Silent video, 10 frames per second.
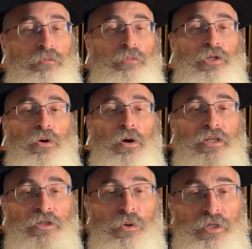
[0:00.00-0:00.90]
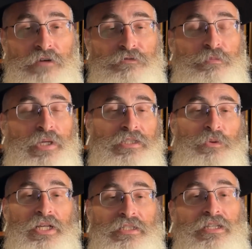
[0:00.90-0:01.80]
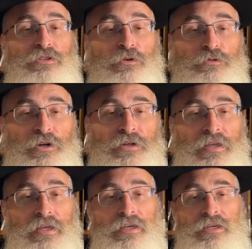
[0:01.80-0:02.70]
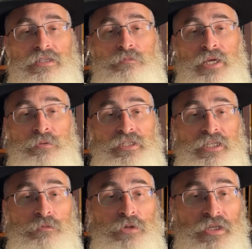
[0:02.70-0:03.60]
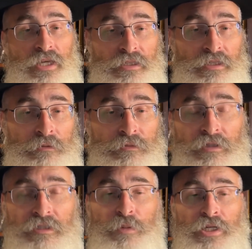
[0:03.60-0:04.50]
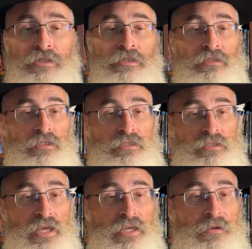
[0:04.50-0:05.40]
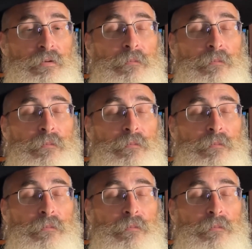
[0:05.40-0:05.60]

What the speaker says: but you already know enough based on what I said so far to be able to communicate to them the specialness of this day,